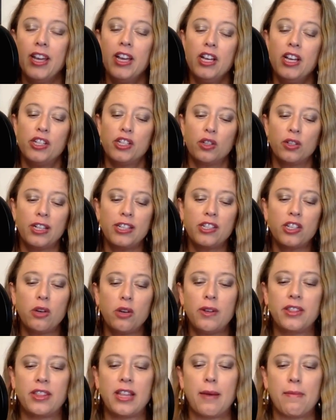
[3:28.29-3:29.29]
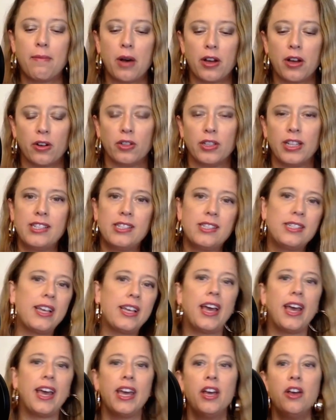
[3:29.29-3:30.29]
So let's go with that model. Let's
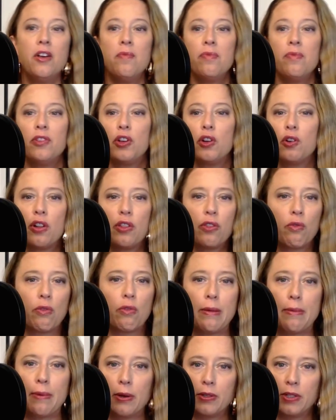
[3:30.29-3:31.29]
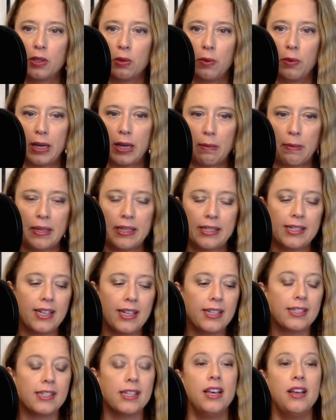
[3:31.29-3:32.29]
say you're a 3 post a week
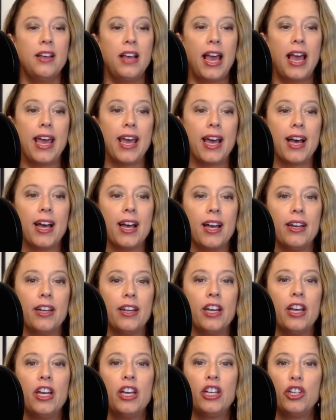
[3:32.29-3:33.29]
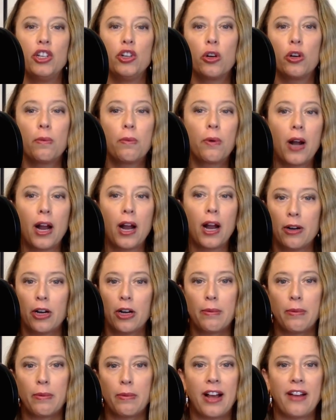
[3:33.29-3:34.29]
business and your primary
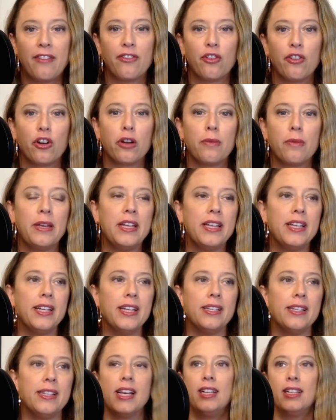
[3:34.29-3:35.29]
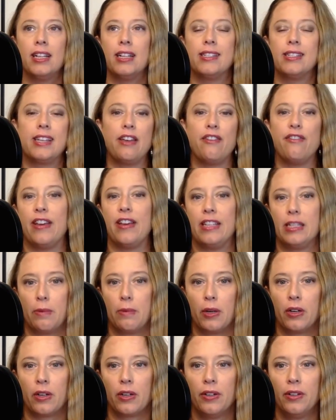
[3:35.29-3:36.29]
platform is, let's say,
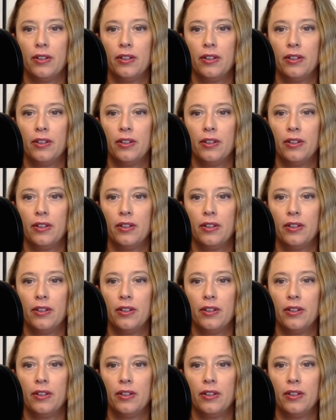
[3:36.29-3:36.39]
Facebook.